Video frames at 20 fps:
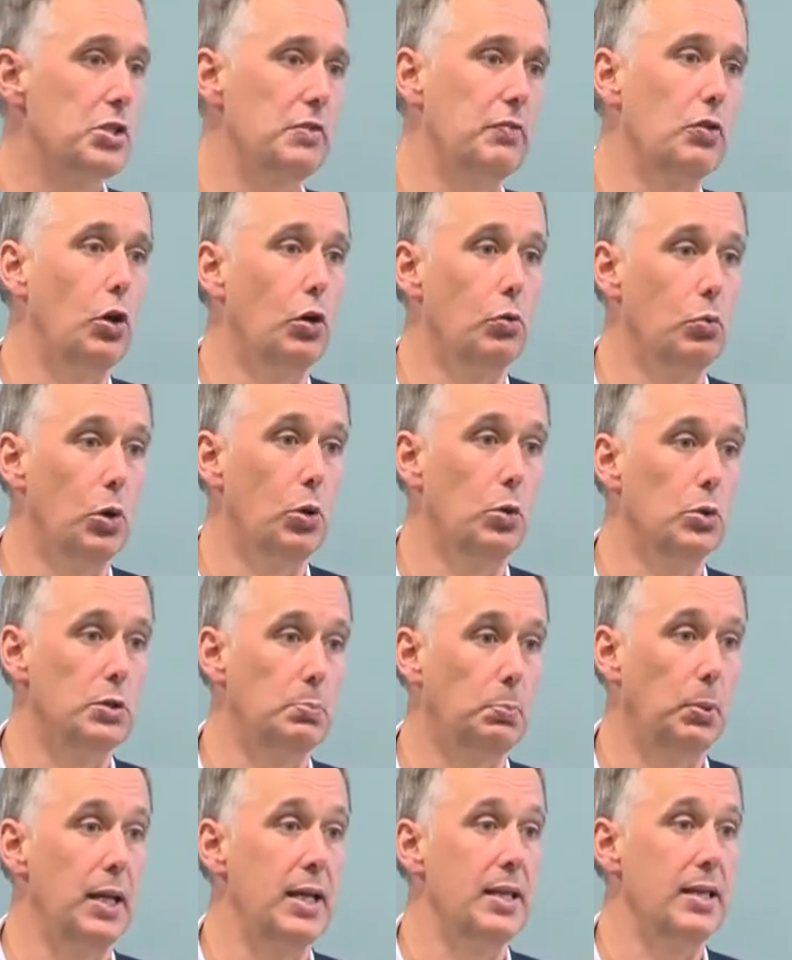have got a role to
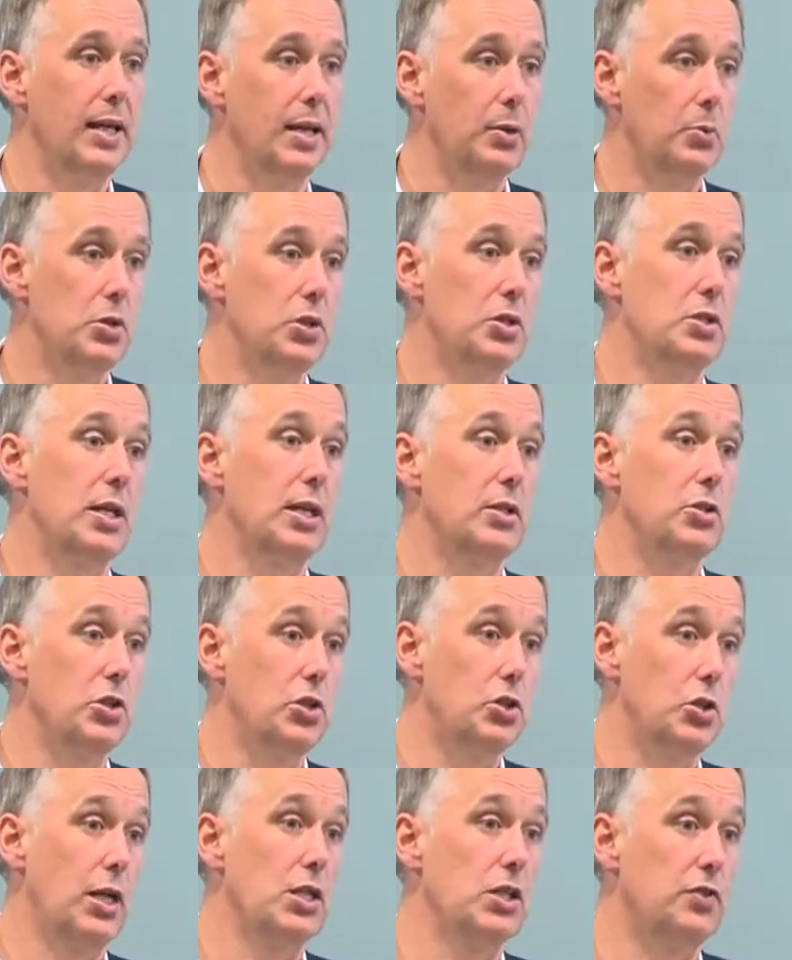play there, which is actually
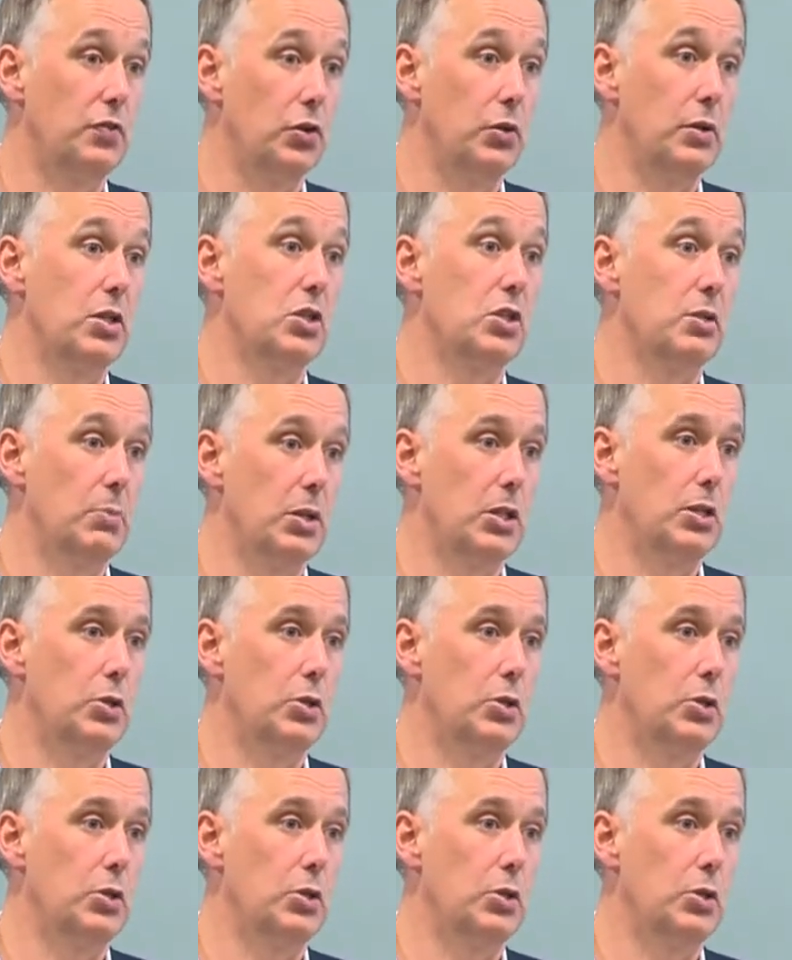transferring some of the